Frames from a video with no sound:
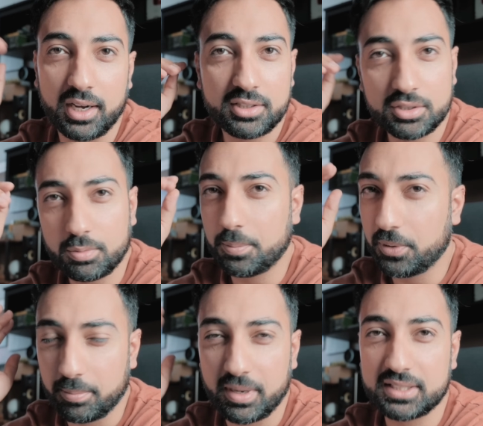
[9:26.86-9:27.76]
I just want to
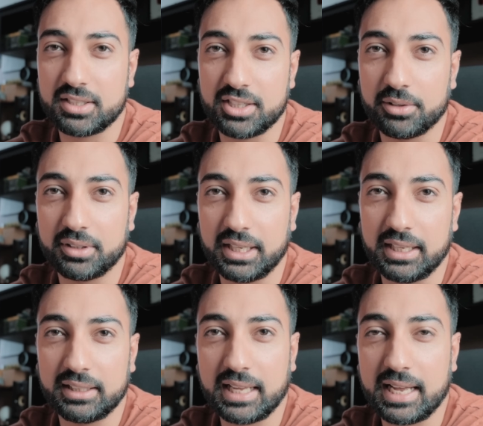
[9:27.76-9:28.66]
put a message out
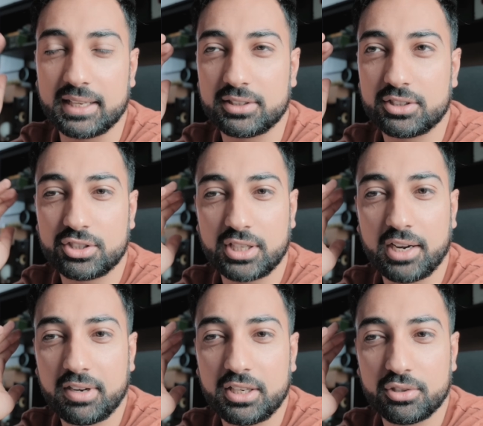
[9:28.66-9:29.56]
there that
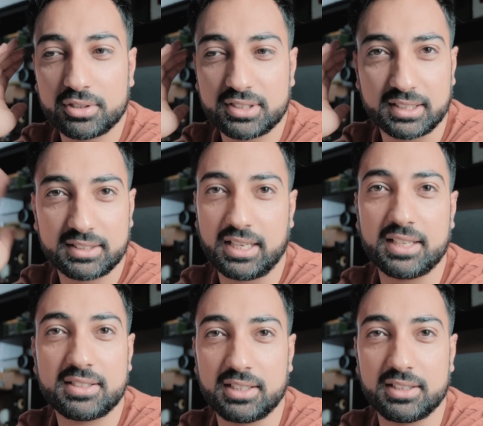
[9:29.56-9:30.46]
sharing your
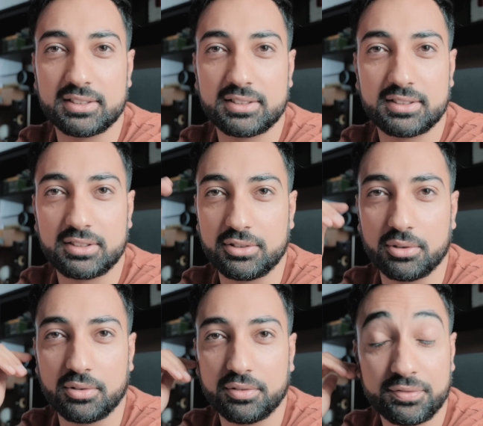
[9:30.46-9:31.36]
successes,
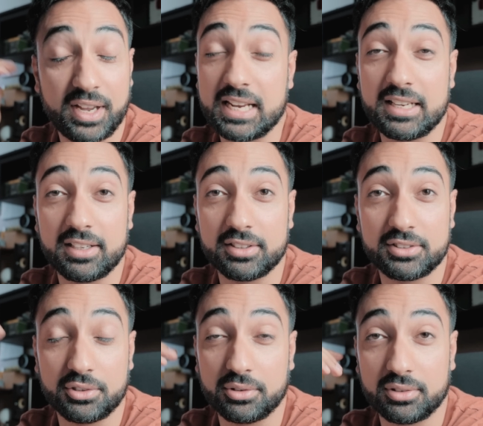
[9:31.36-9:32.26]
your
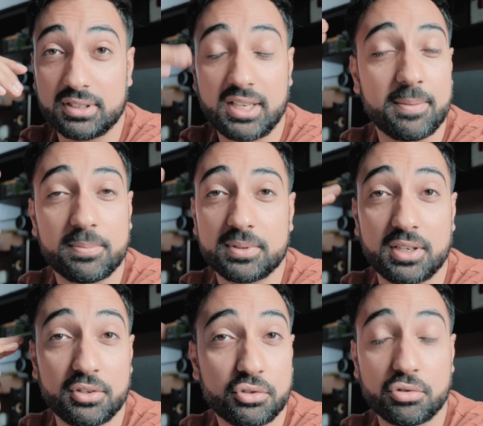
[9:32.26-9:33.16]
failures, your tips
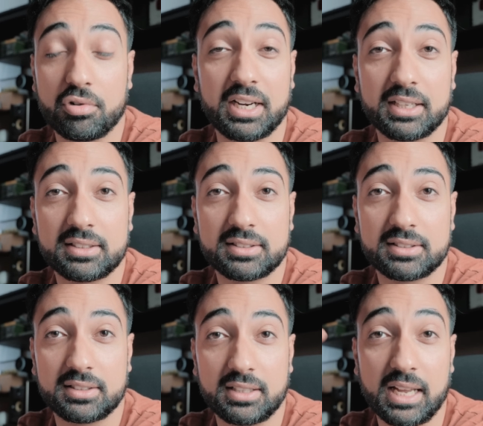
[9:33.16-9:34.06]
and
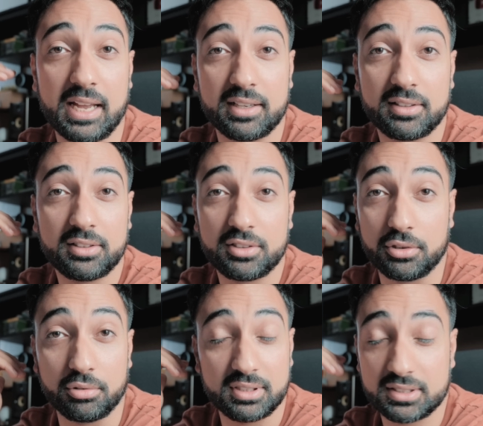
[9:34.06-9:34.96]
tricks that
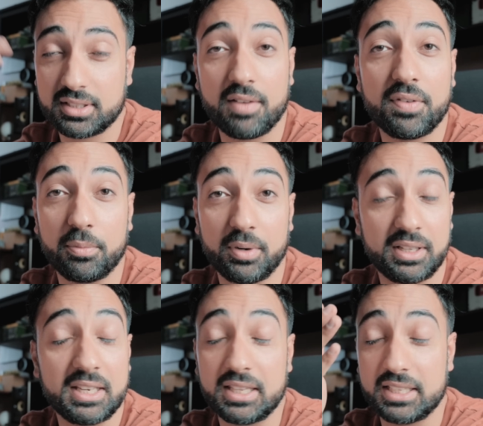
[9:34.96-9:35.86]
you discover
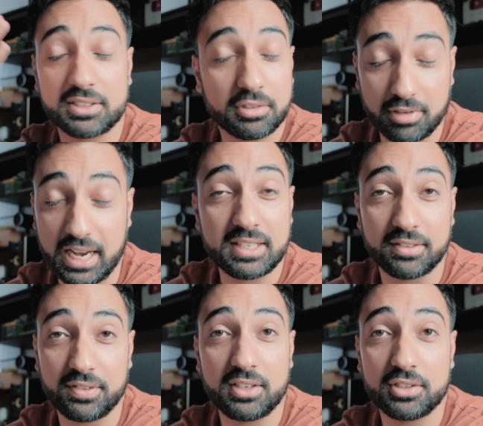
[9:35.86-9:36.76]
within this
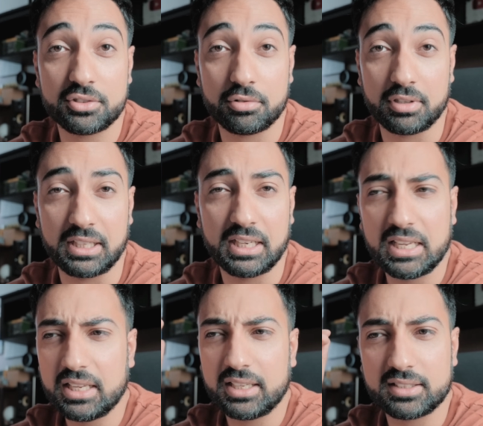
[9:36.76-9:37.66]
creative industry
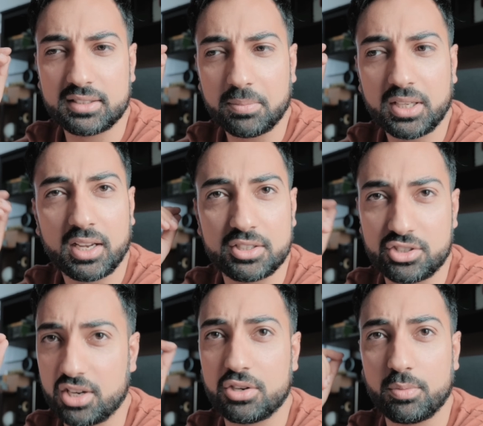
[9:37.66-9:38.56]
is something I
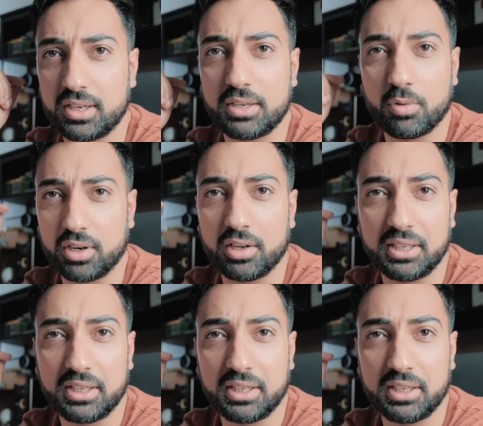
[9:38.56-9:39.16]
genuinely want to